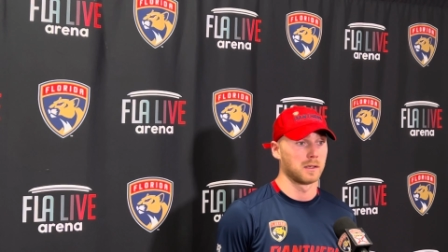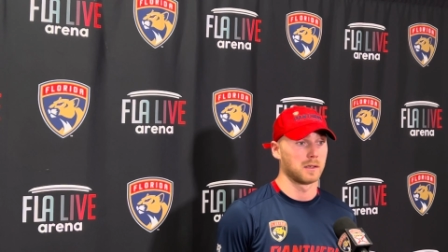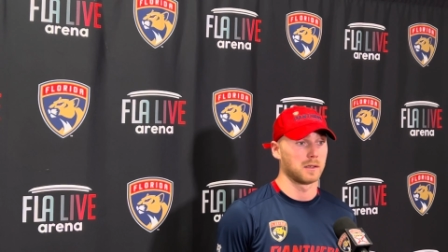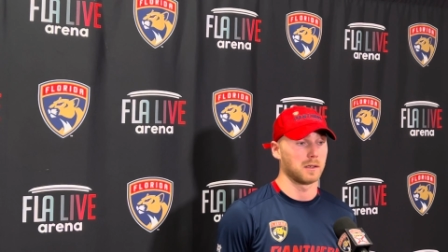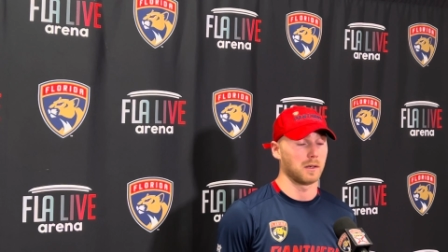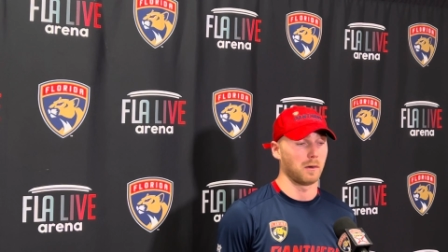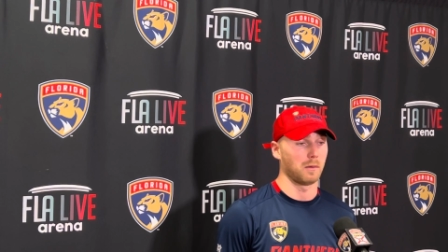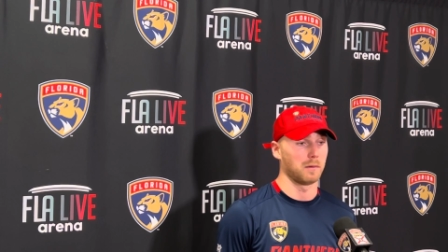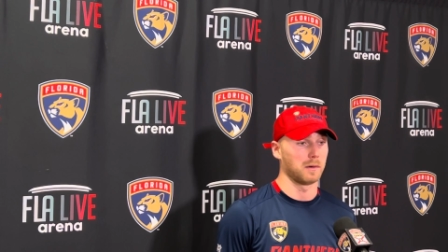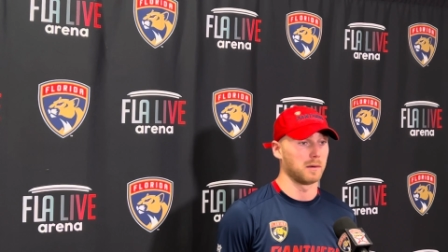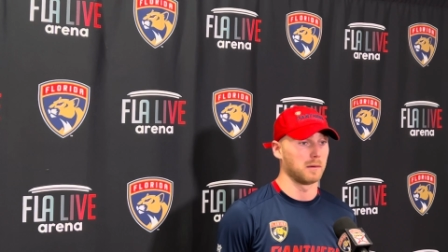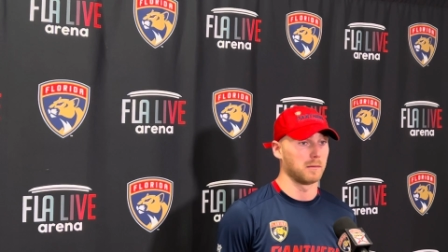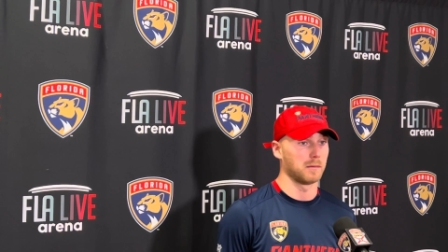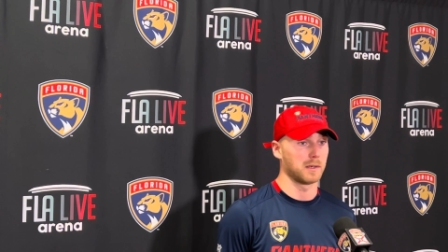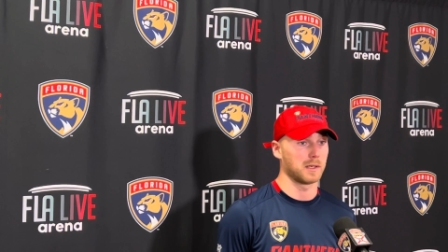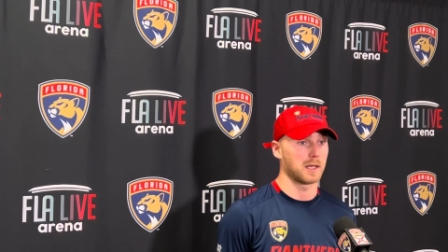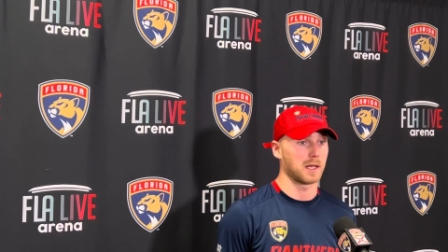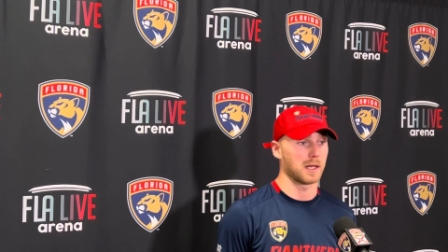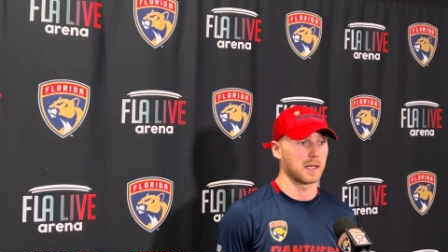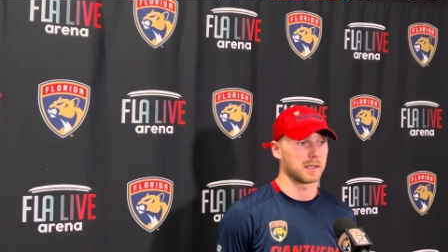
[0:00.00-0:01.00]
you know we,
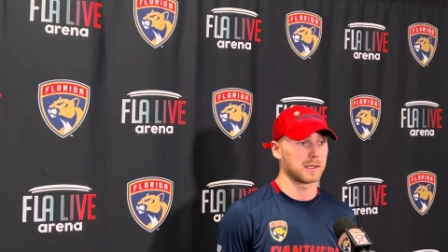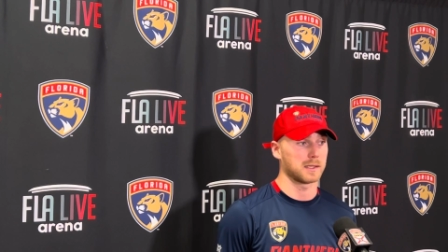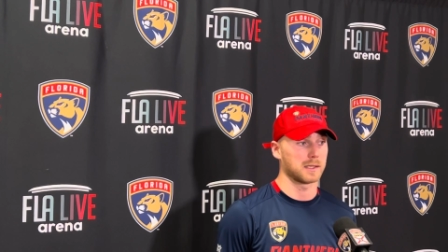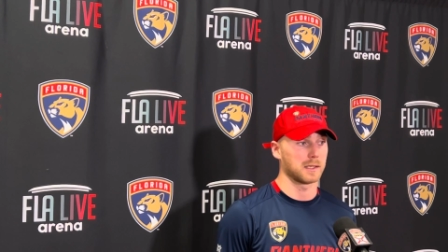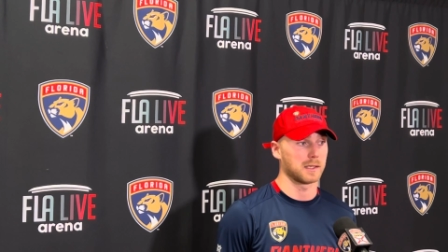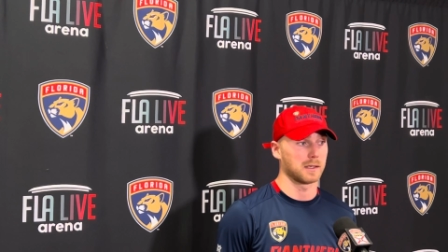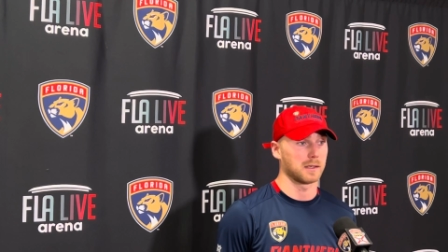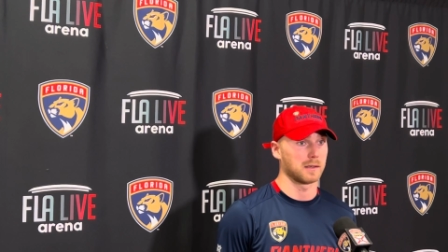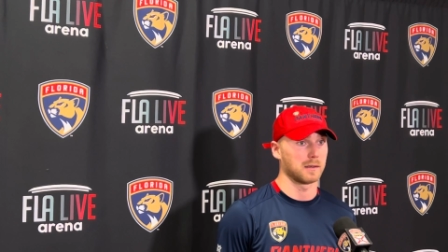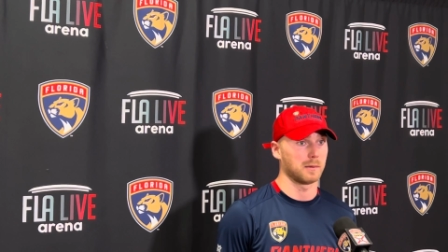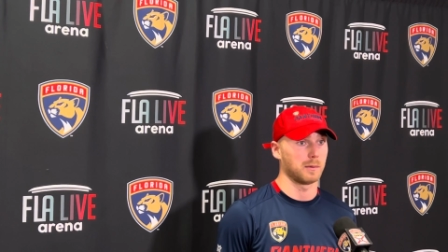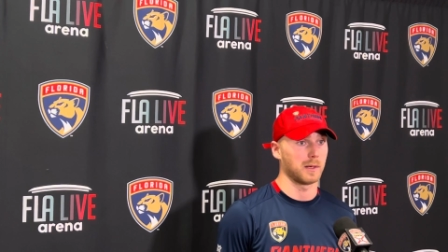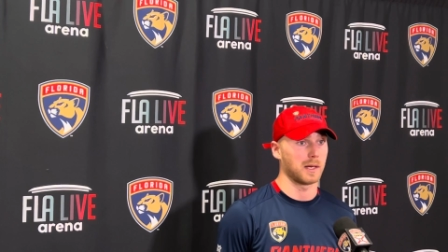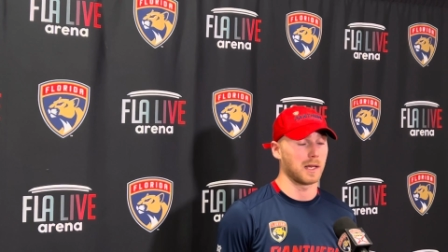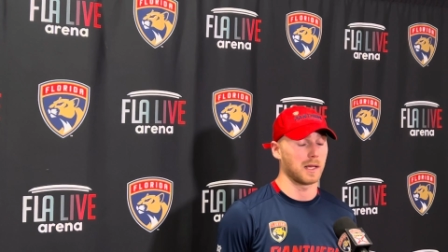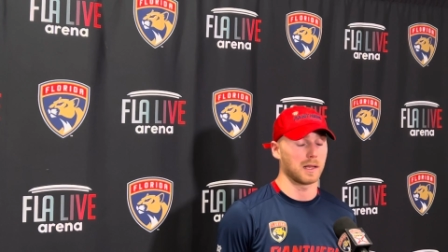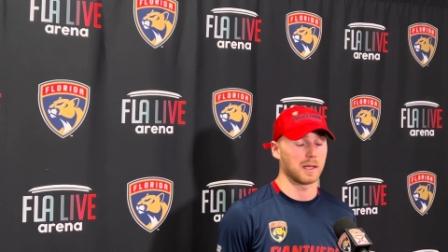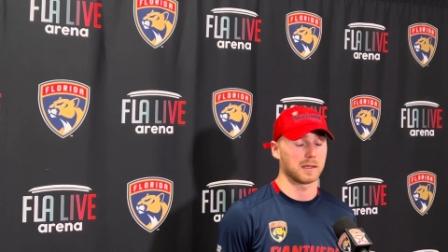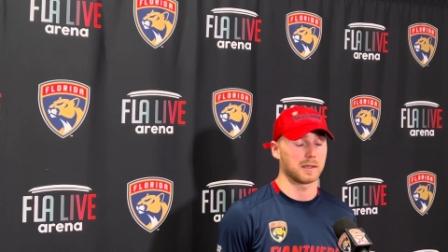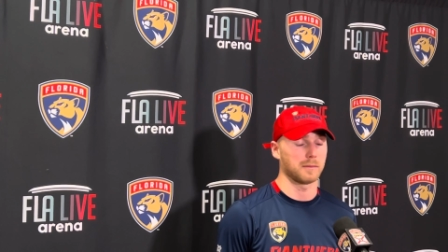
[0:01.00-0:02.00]
we can't uh, we
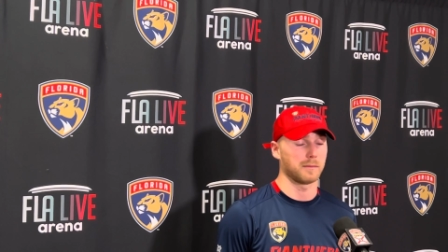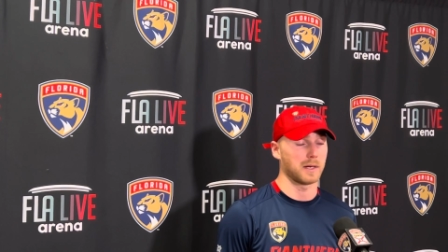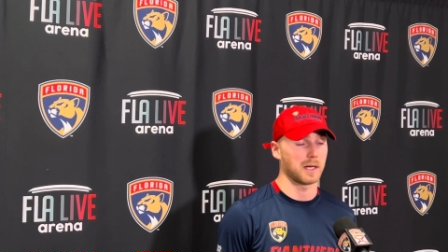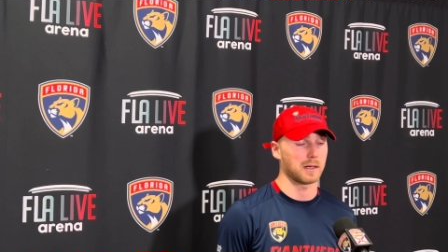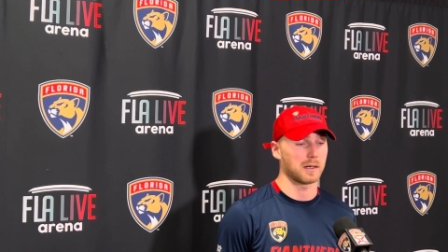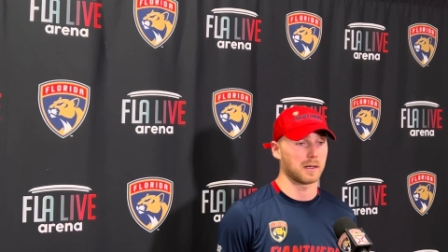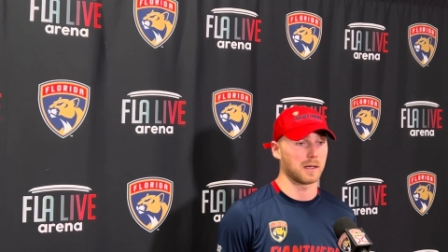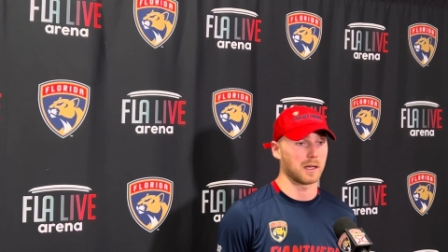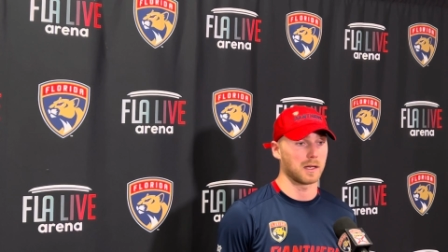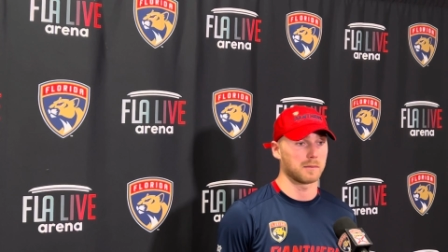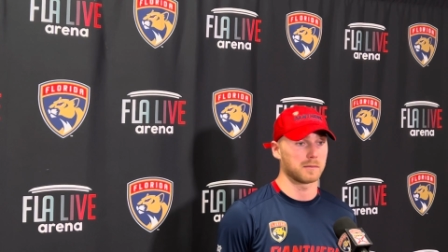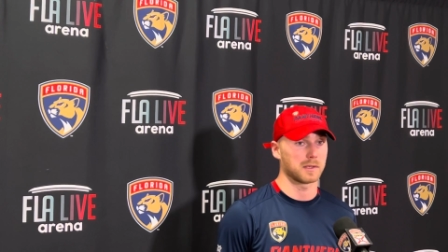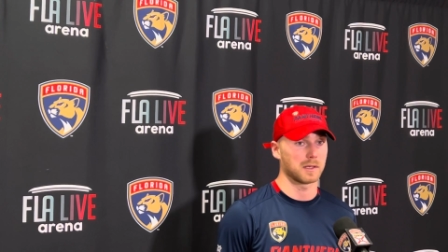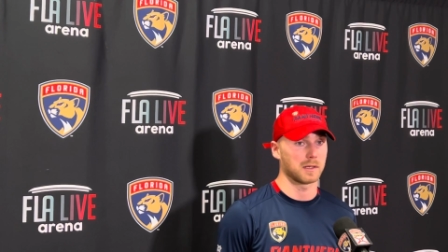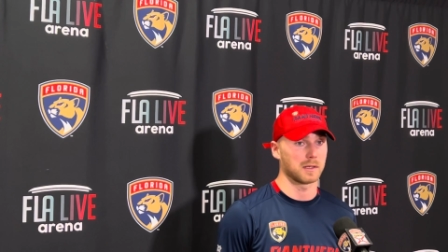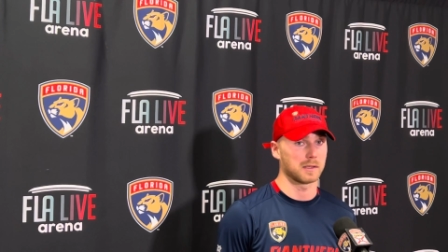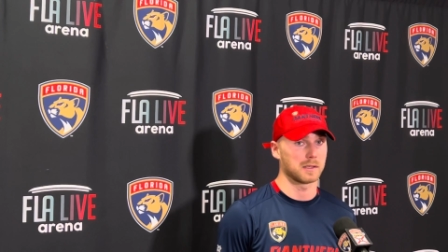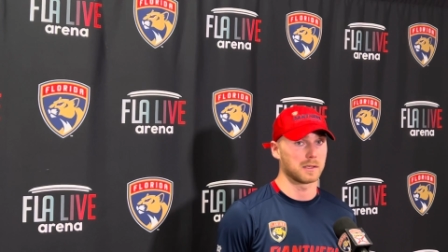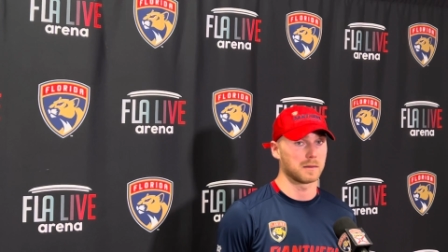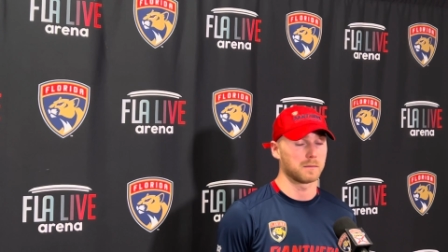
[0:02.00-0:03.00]
can't let them back in games that
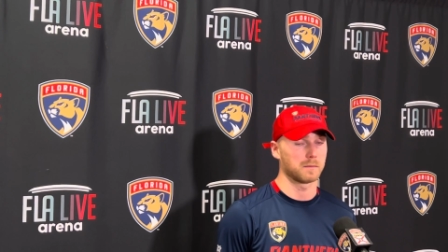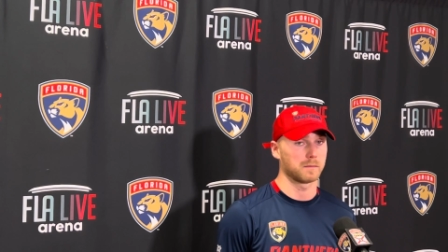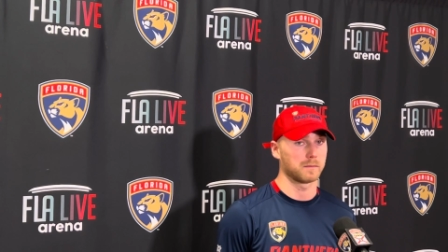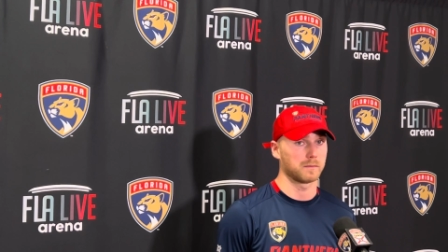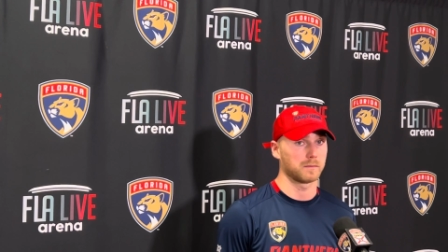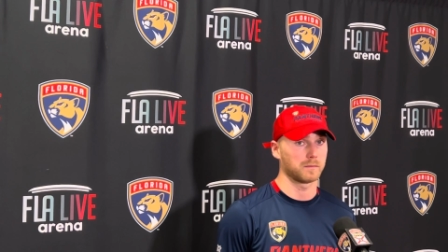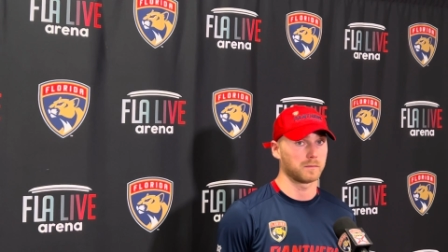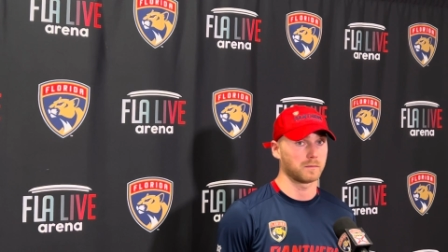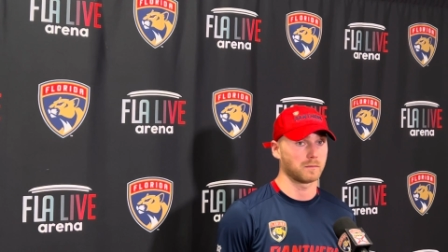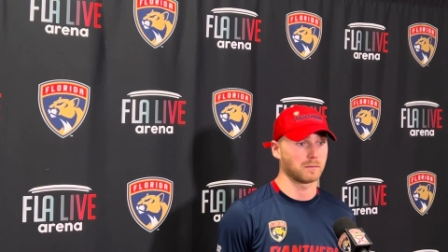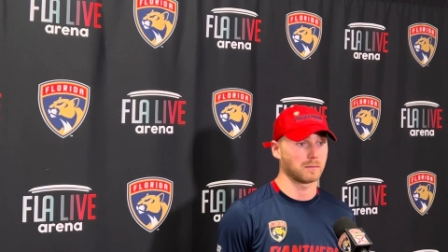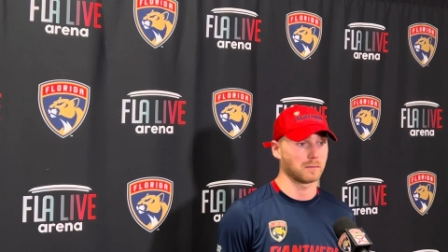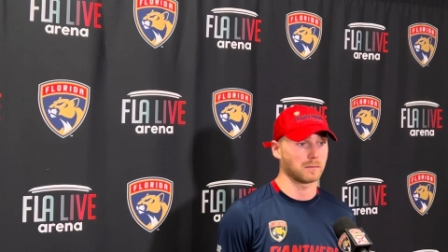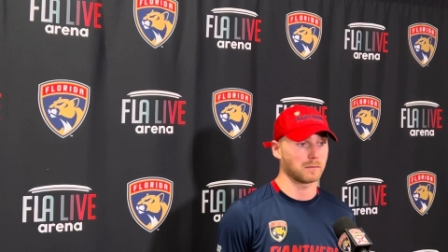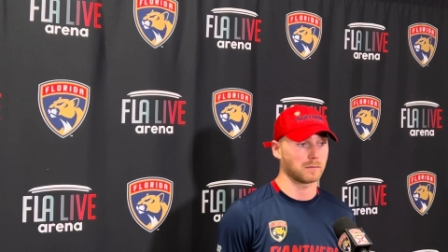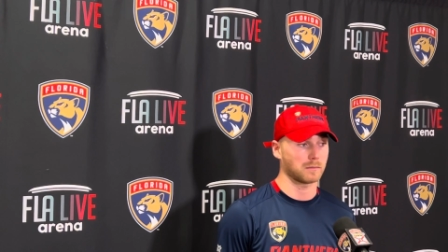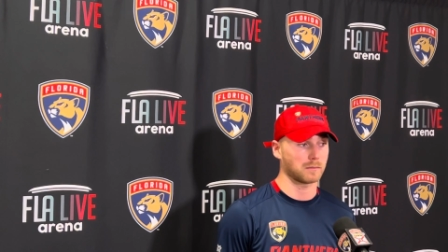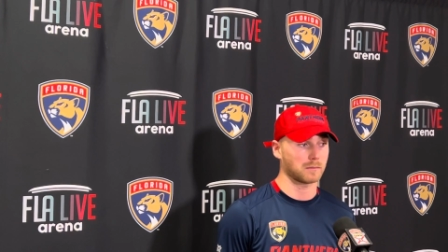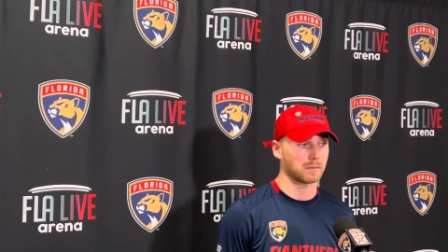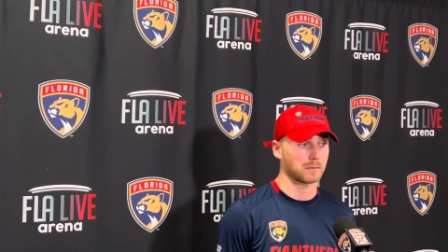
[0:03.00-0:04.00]
easy.
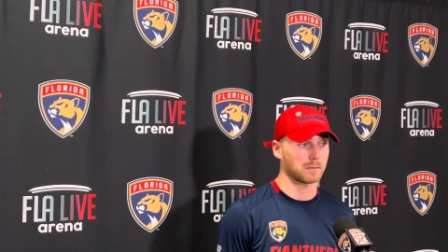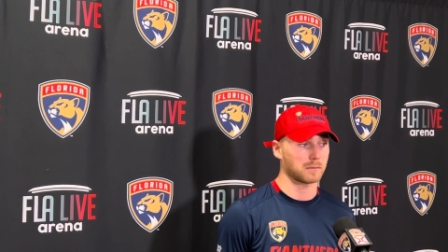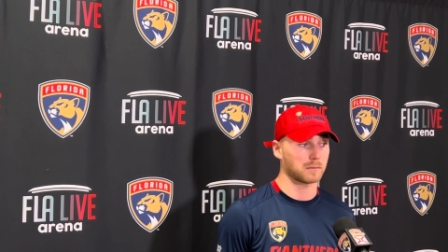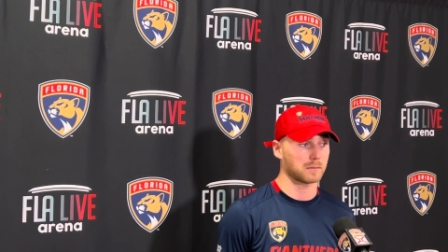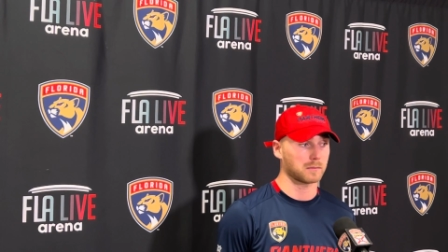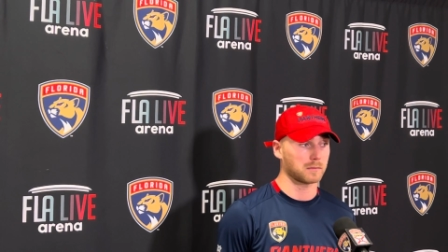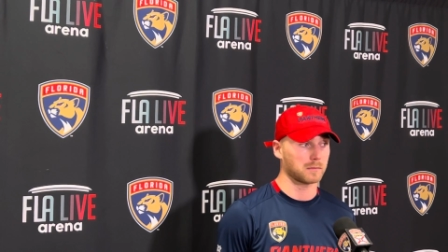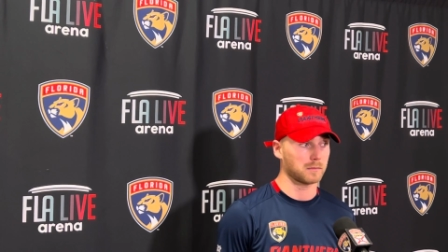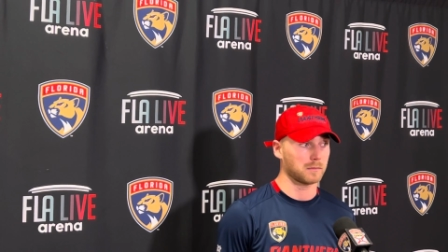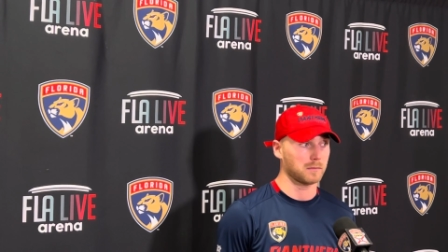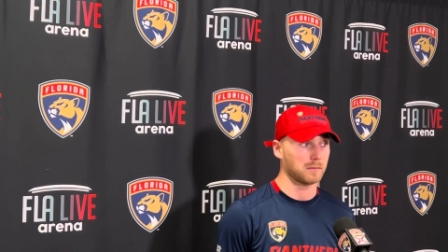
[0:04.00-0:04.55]
Thank you.